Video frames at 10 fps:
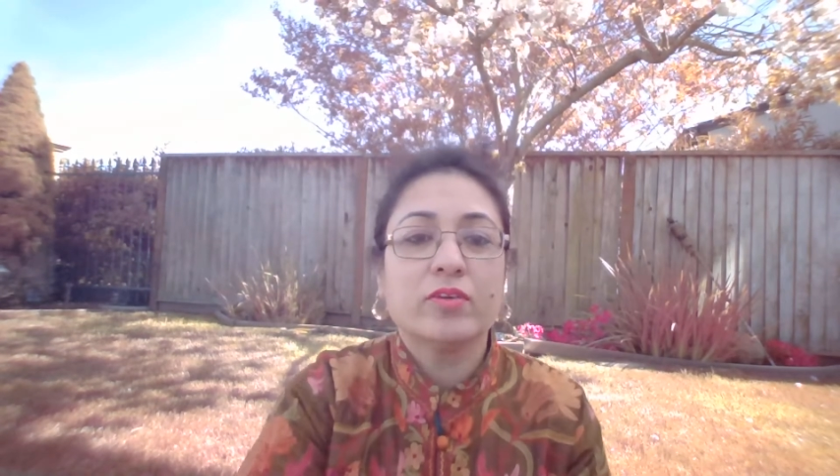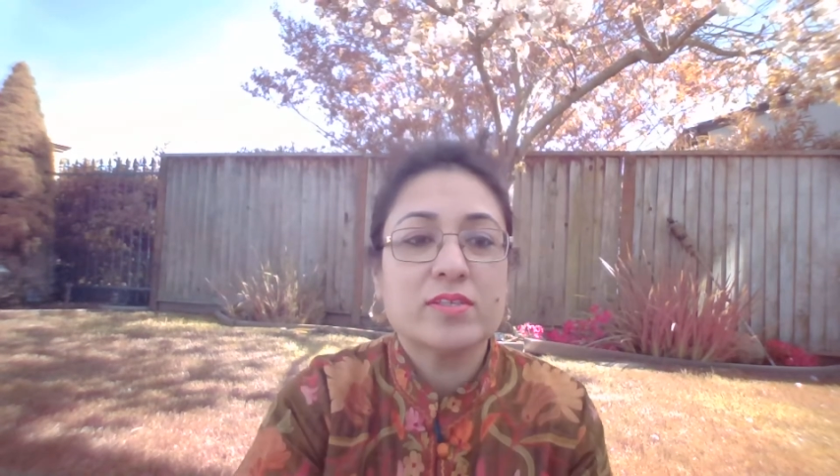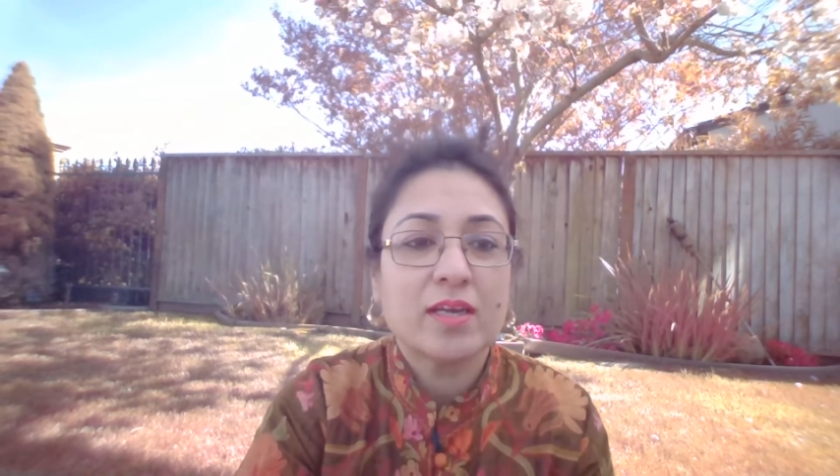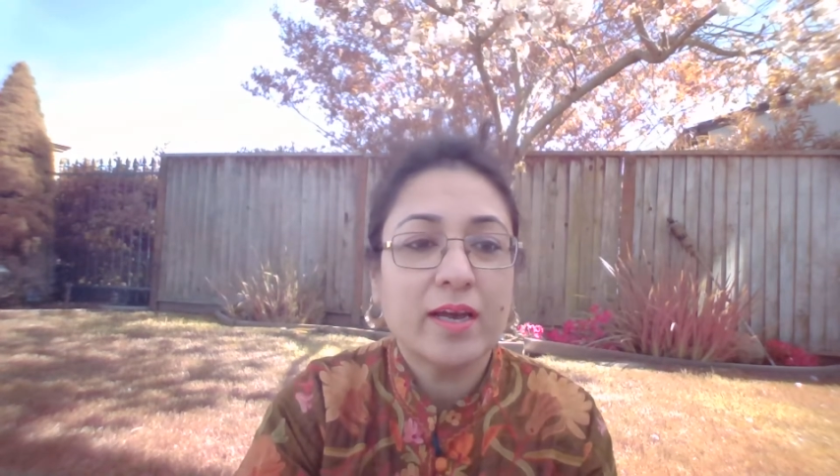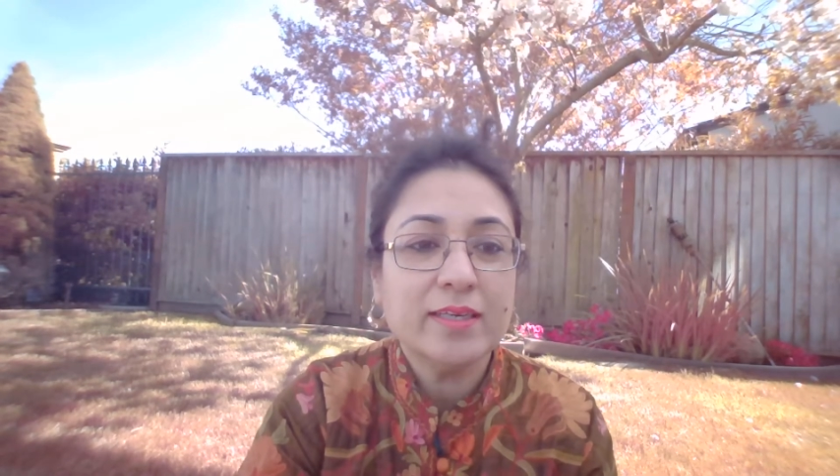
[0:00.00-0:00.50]

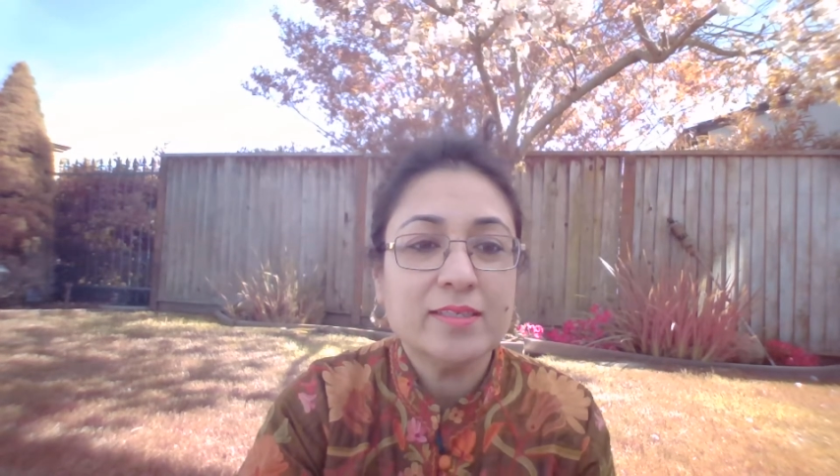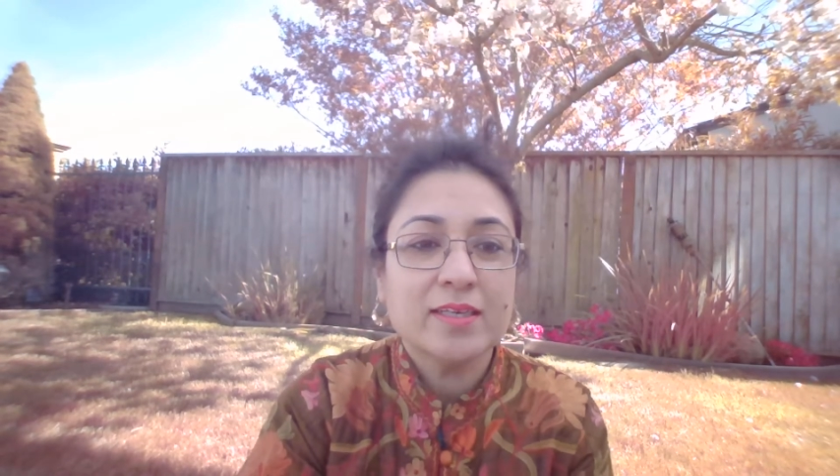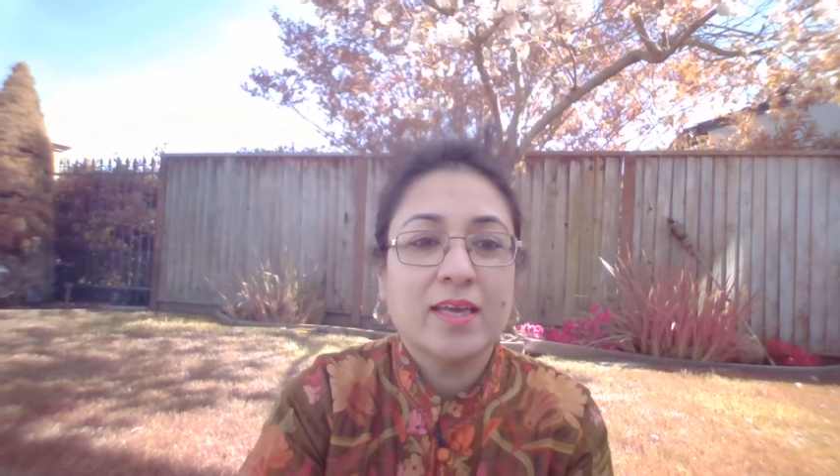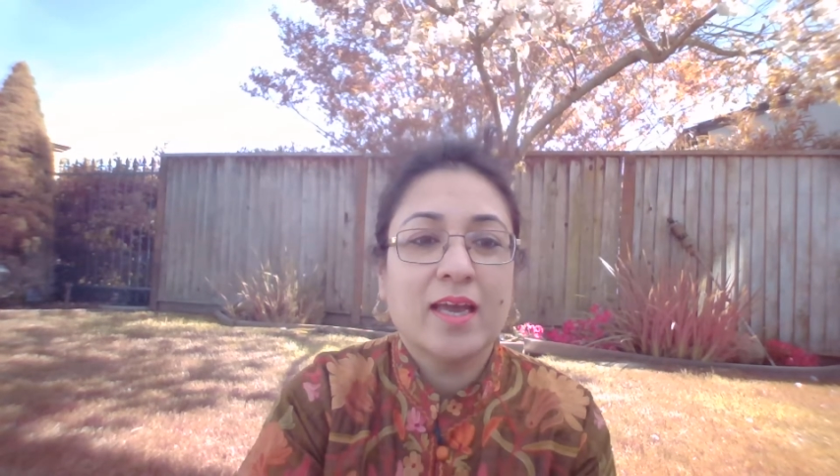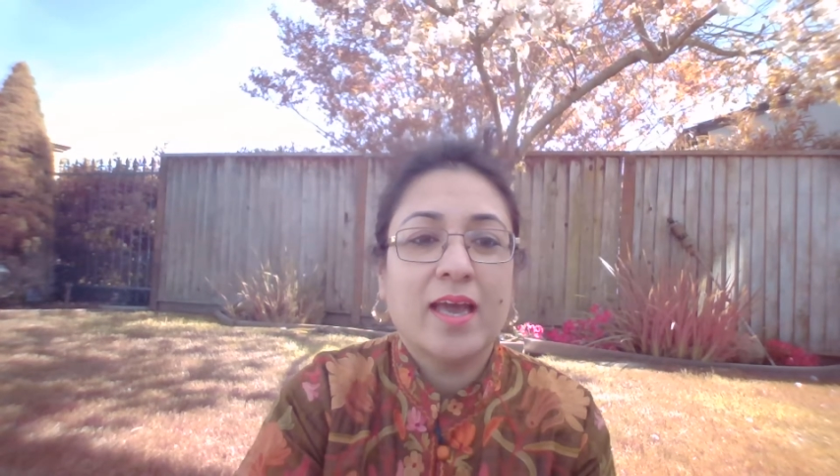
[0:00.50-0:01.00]
reside,
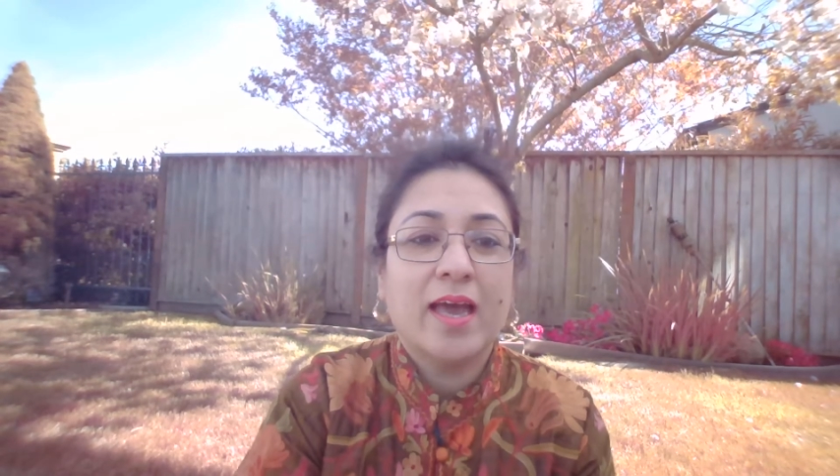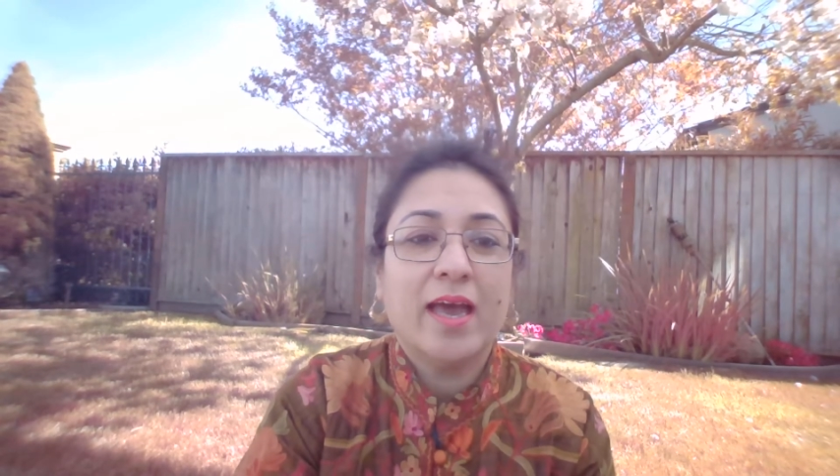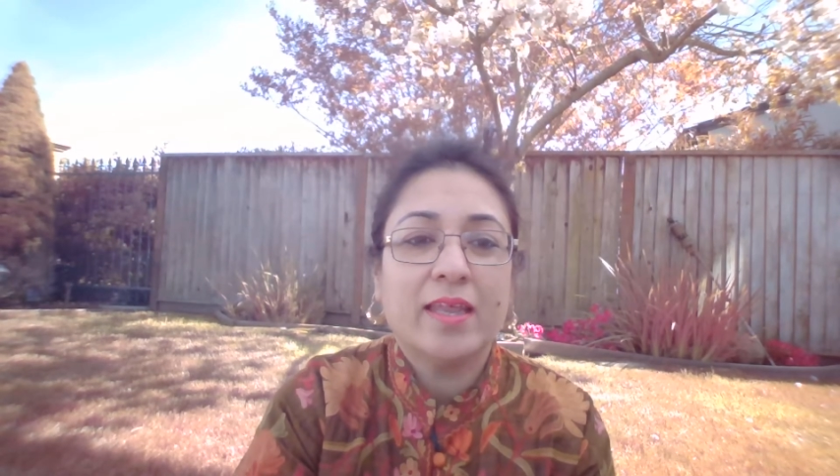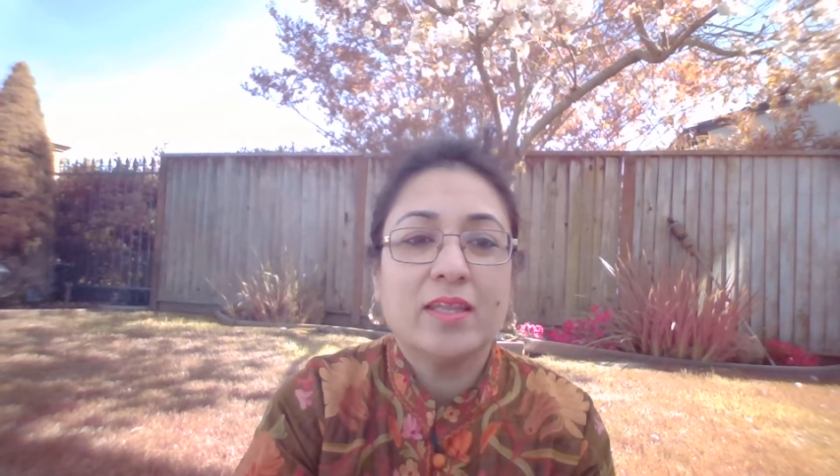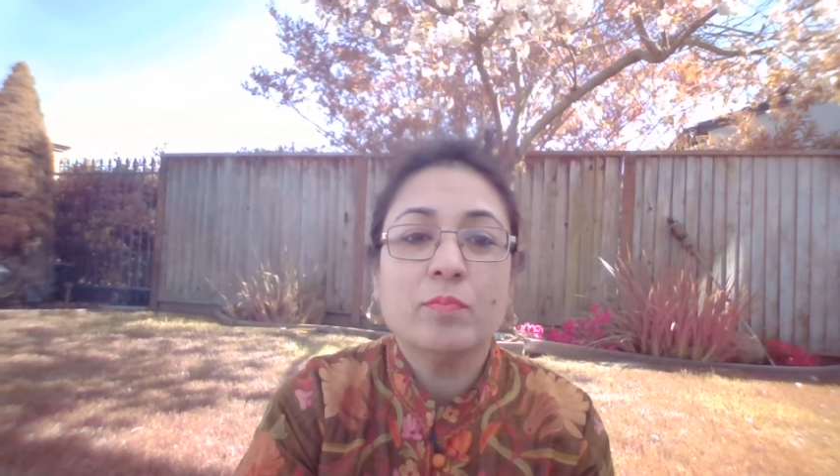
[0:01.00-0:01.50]

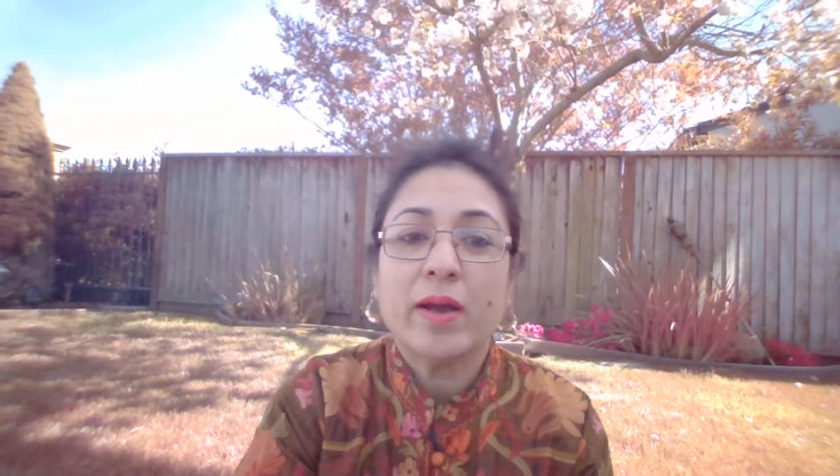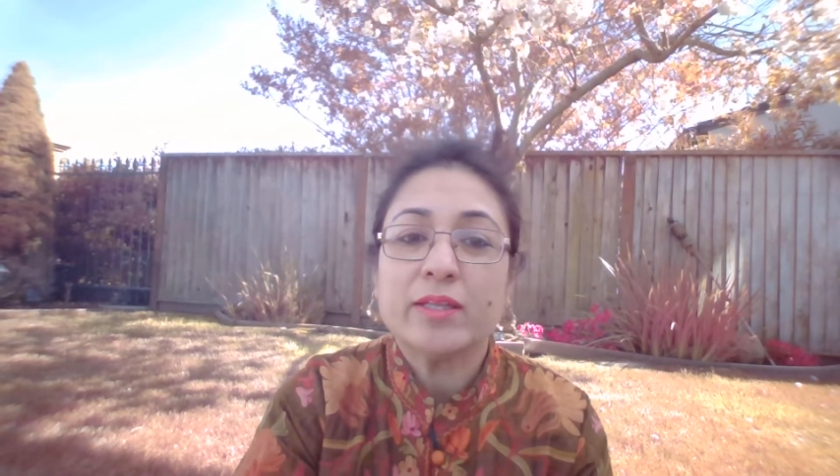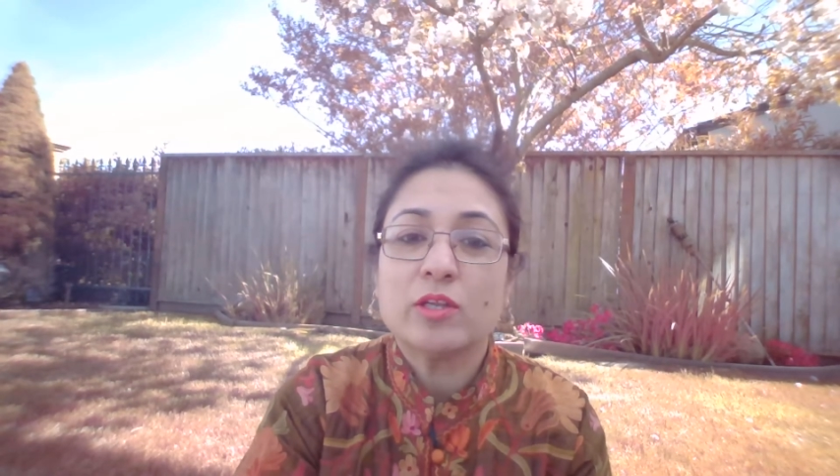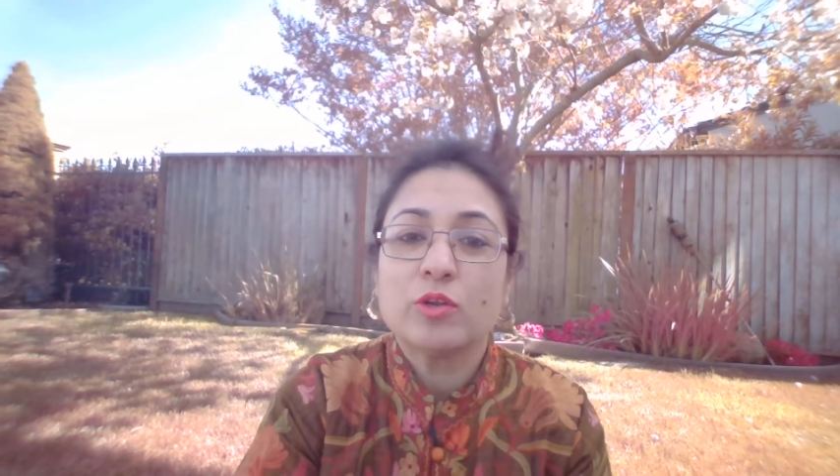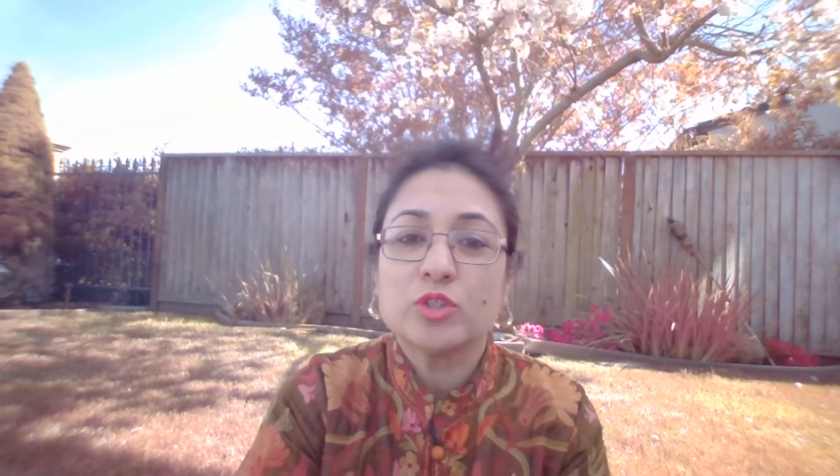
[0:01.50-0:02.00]
and the
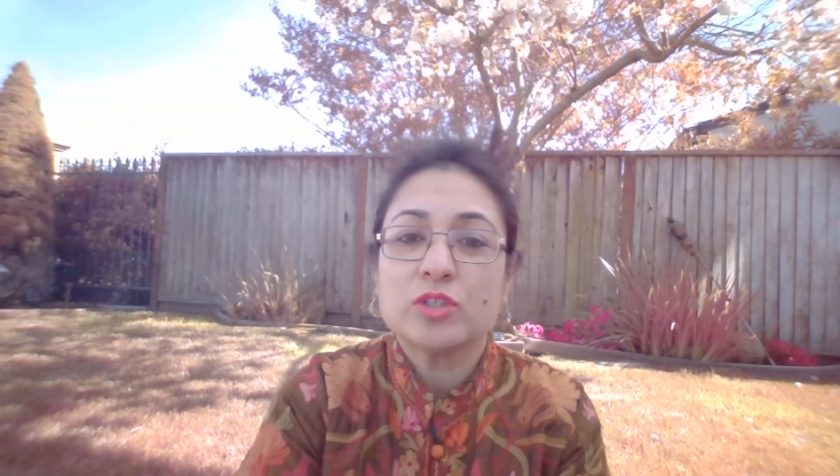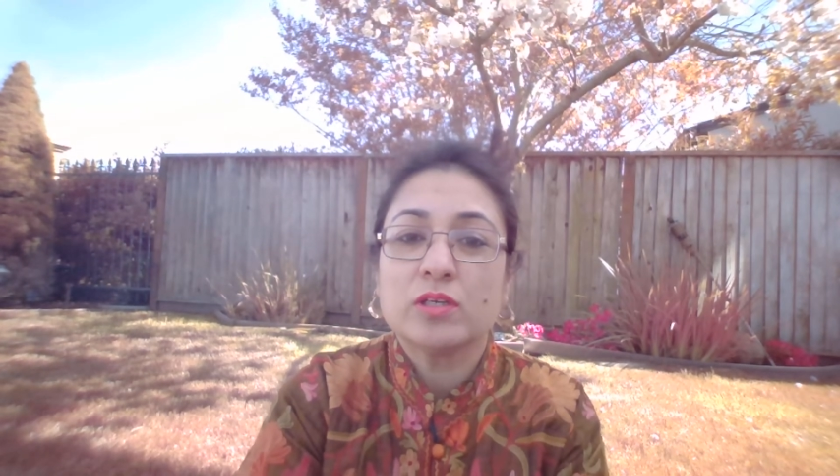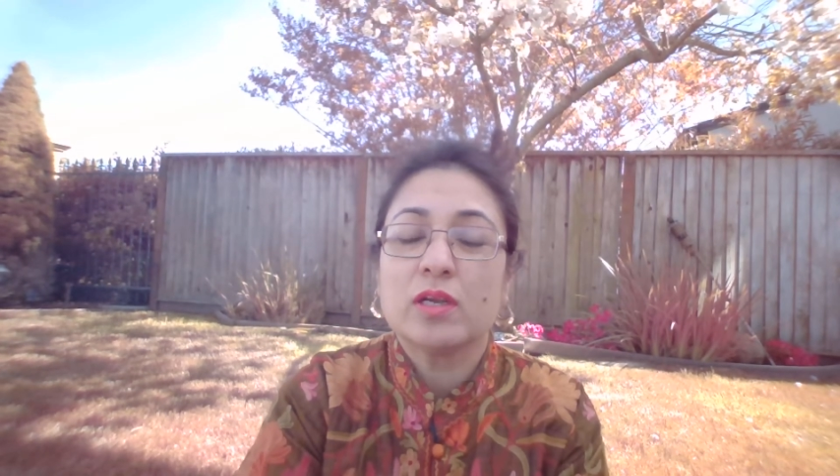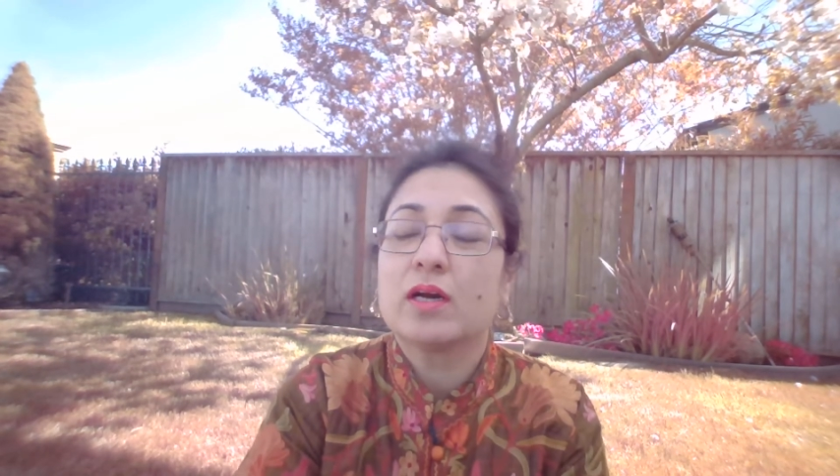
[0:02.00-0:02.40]
mythological